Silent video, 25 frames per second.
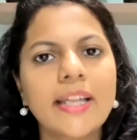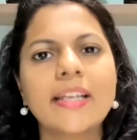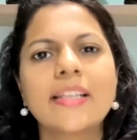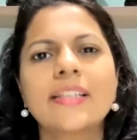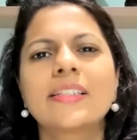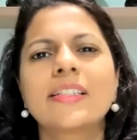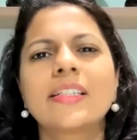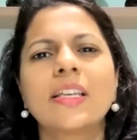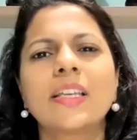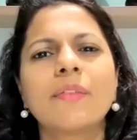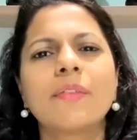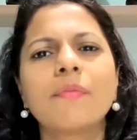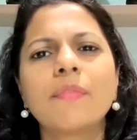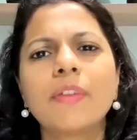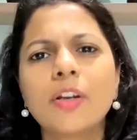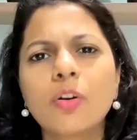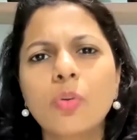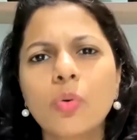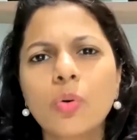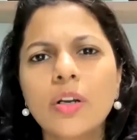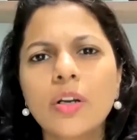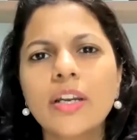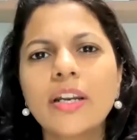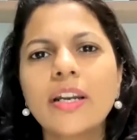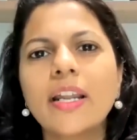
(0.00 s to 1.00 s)
any steam we
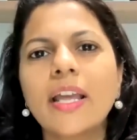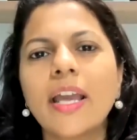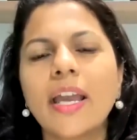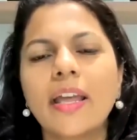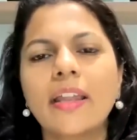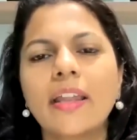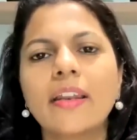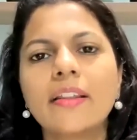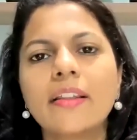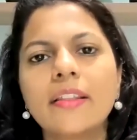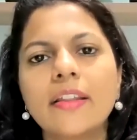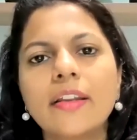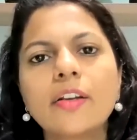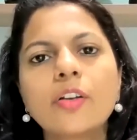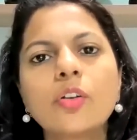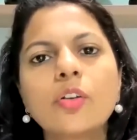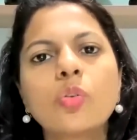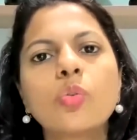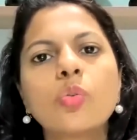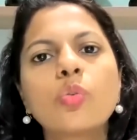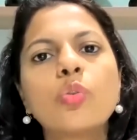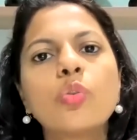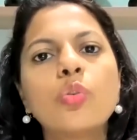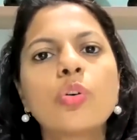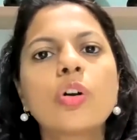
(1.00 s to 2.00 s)
don't need anything
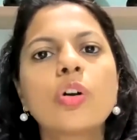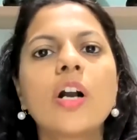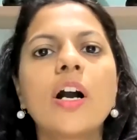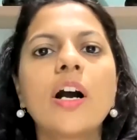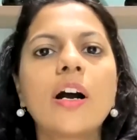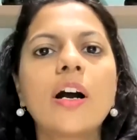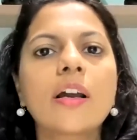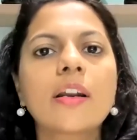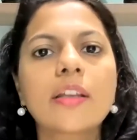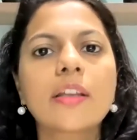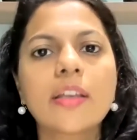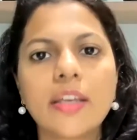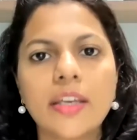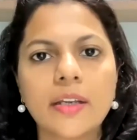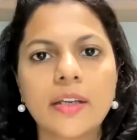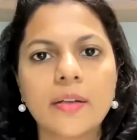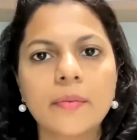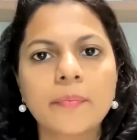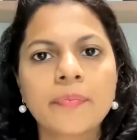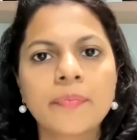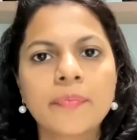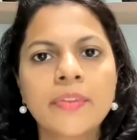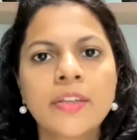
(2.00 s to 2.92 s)
to cook our cake